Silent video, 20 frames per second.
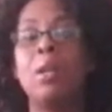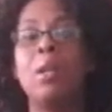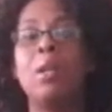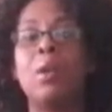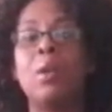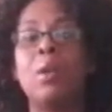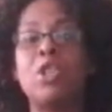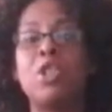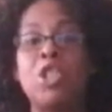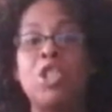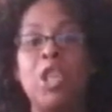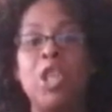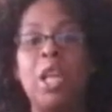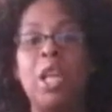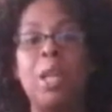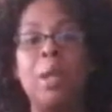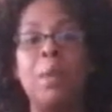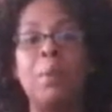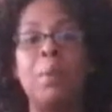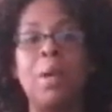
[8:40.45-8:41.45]
you know,
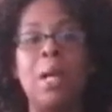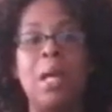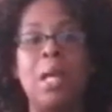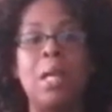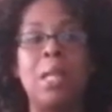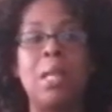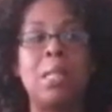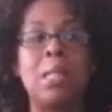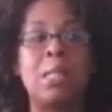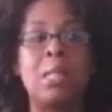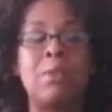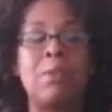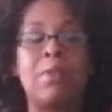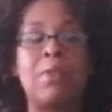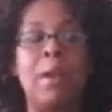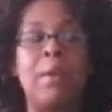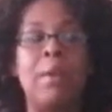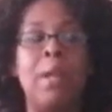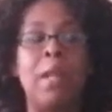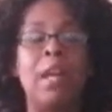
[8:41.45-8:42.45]
she was
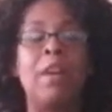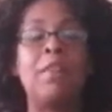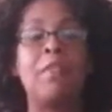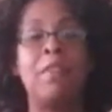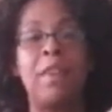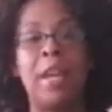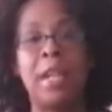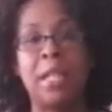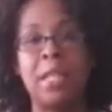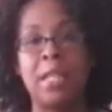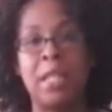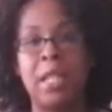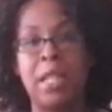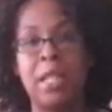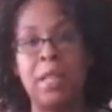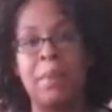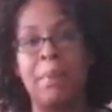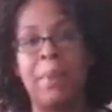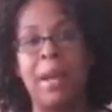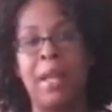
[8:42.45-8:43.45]
very
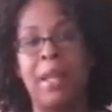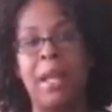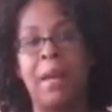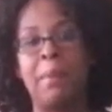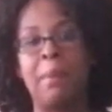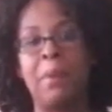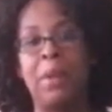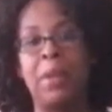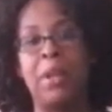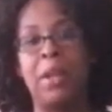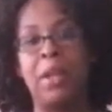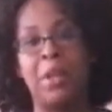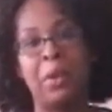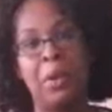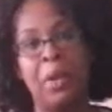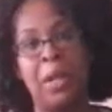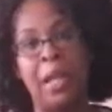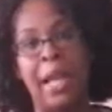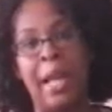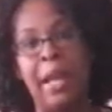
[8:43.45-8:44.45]
affected by that period
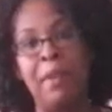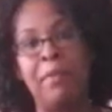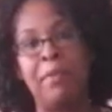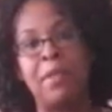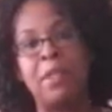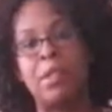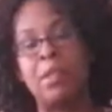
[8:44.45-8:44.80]
in her life.